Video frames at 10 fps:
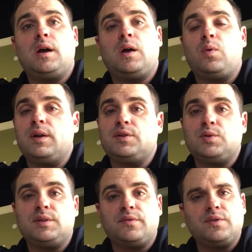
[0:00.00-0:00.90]
I went
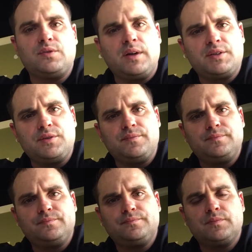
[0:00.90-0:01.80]
into a different direction,
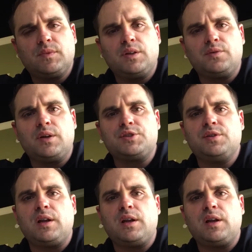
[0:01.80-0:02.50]
the direction